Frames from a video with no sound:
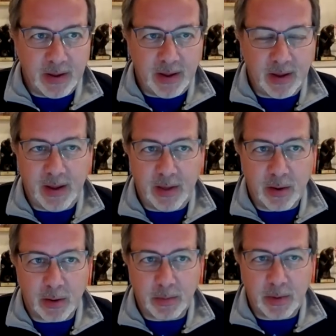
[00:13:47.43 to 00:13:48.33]

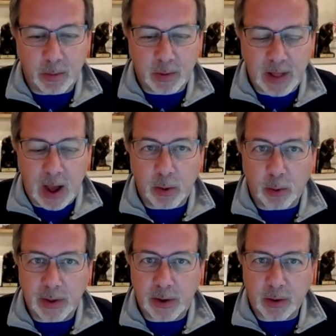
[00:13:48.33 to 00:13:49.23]
Either cloud
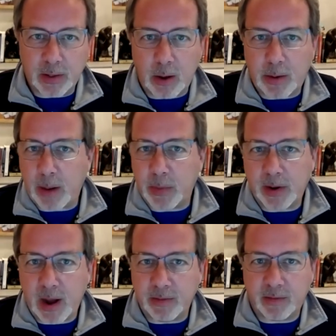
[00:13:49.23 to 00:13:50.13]
only or cloud hybrid
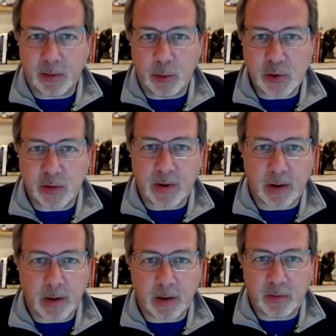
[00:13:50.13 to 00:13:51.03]
kinds of solutions
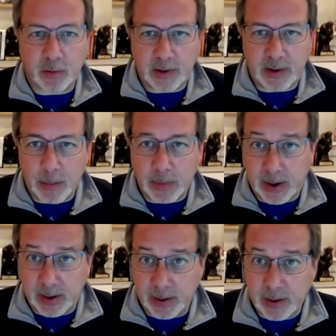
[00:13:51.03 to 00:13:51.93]
are certainly
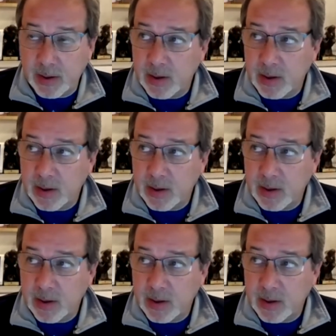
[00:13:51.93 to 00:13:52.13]
dominating.